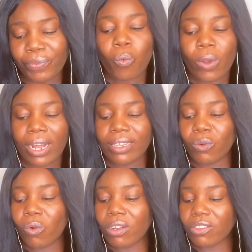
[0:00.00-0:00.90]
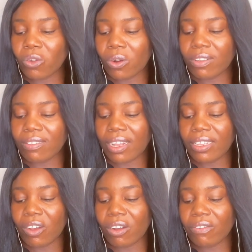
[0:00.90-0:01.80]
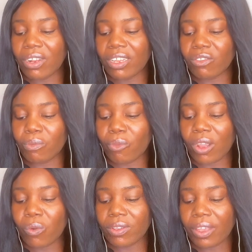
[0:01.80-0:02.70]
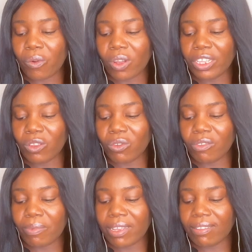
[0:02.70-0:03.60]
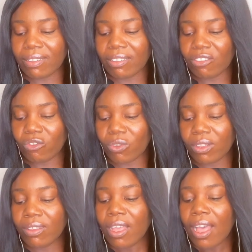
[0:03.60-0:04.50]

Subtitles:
Well, the world turns, and a hungry little boy with a runny nose plays in the street